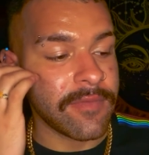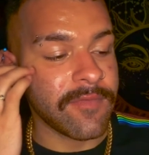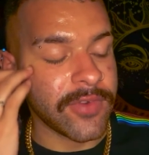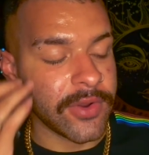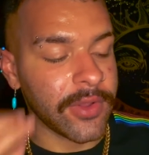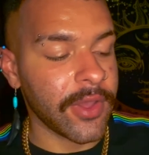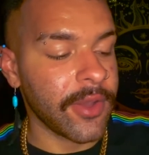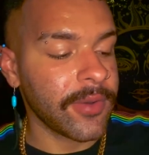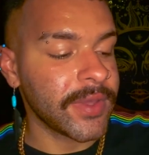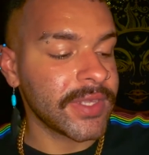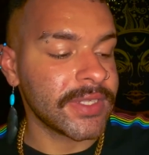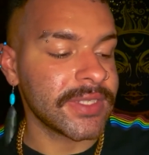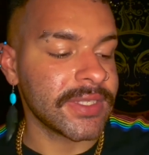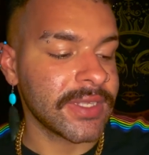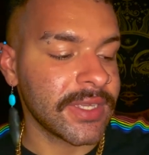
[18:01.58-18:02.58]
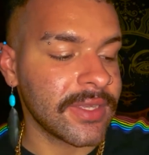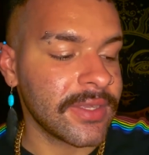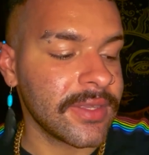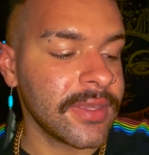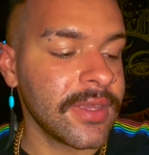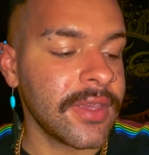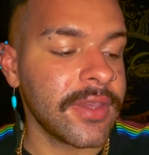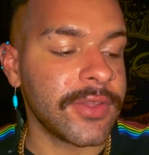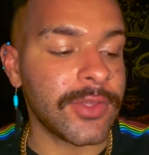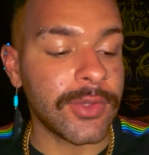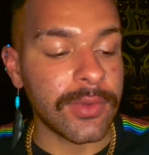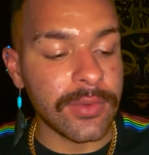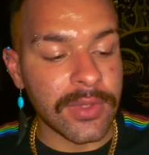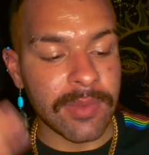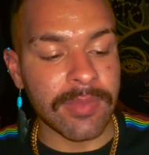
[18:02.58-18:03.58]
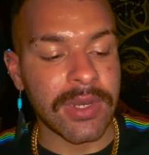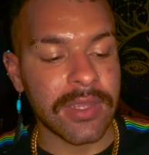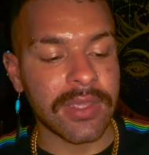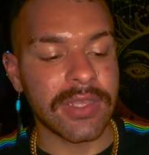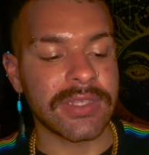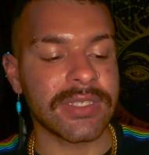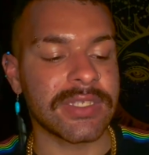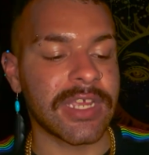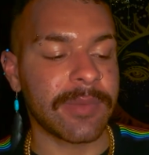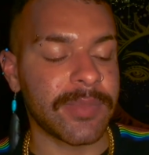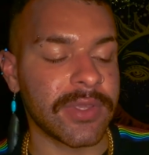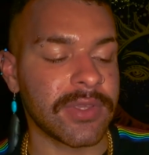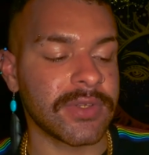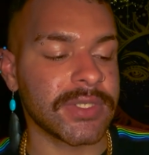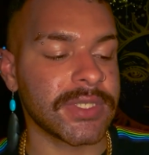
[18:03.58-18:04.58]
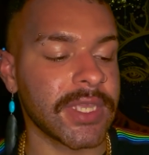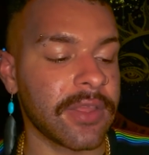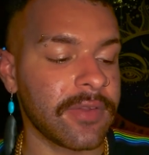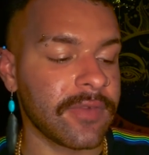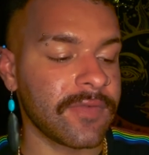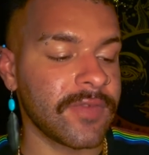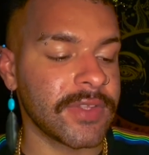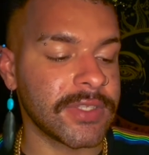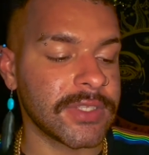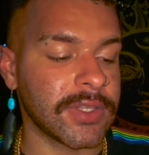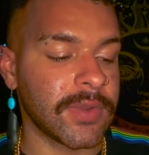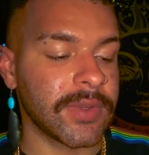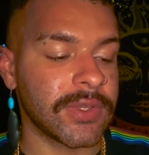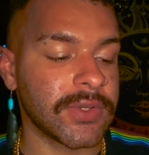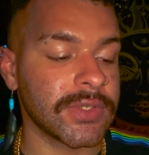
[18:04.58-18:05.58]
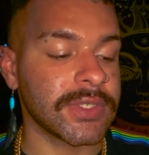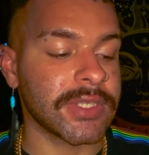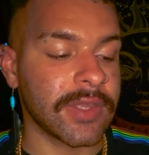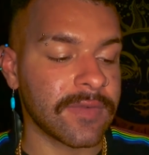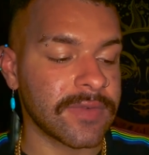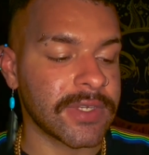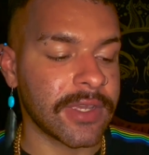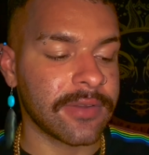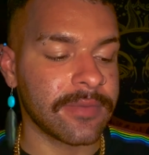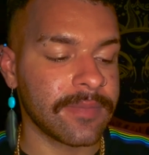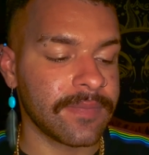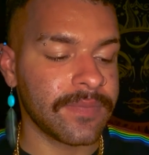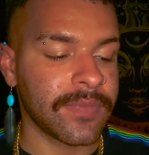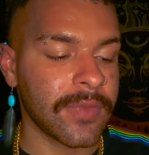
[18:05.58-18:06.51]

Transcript: Virgo, is like you limiting and stopping yourself and slowing yourself down.